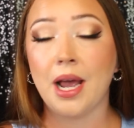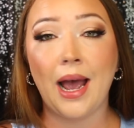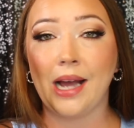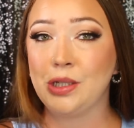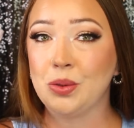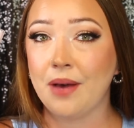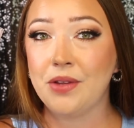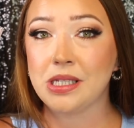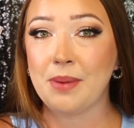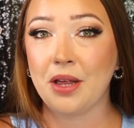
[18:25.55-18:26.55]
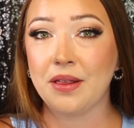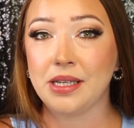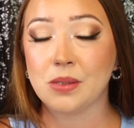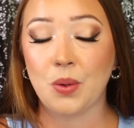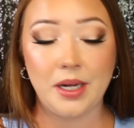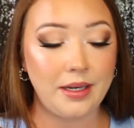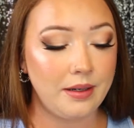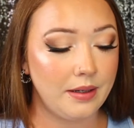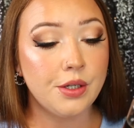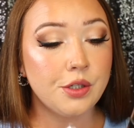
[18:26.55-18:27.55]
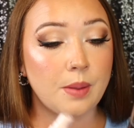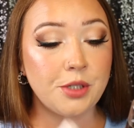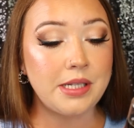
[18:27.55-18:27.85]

I do love the smell of this one. So I'm just